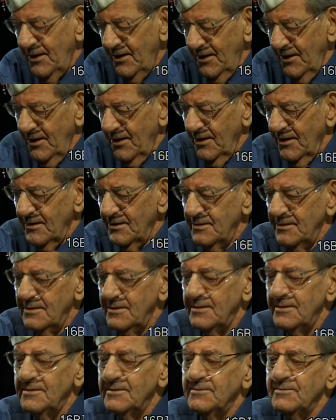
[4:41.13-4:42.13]
Uh,
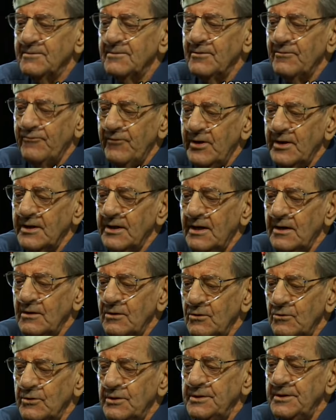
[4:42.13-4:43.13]
we finally got loaded.
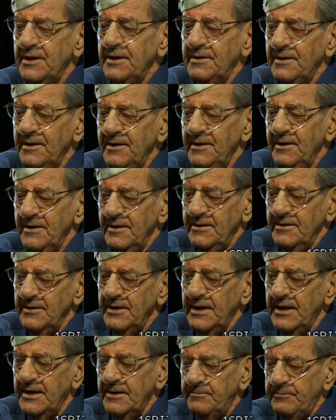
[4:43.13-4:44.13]
They, they had to
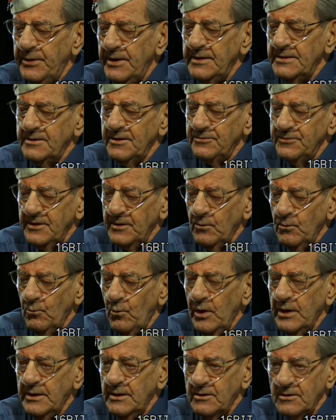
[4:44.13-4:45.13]
paint the thing white or
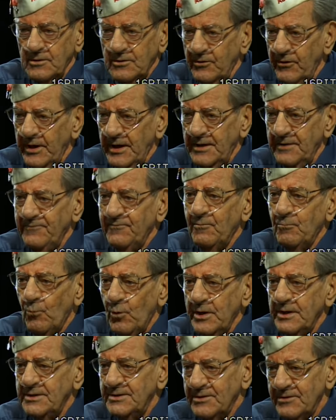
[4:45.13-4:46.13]
gray, from white to
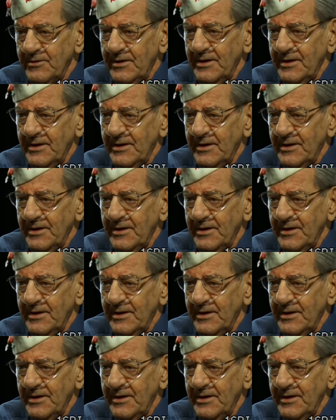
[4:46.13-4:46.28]
gray.